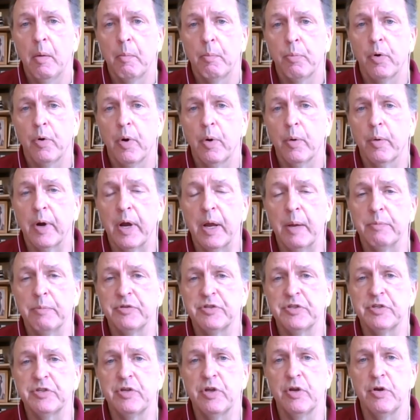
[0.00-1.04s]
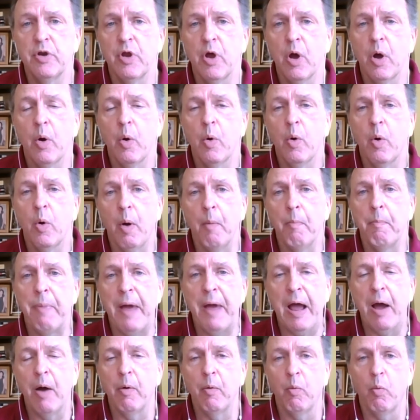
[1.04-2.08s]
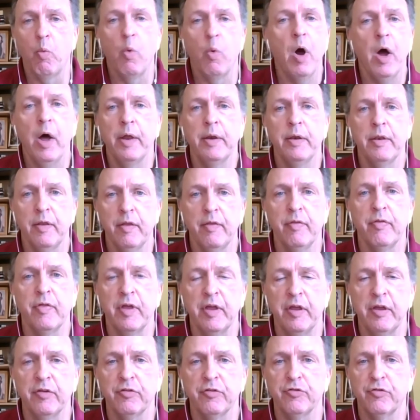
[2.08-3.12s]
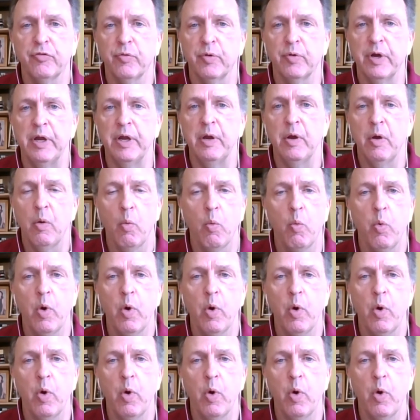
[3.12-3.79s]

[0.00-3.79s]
programs to know about, one, the history,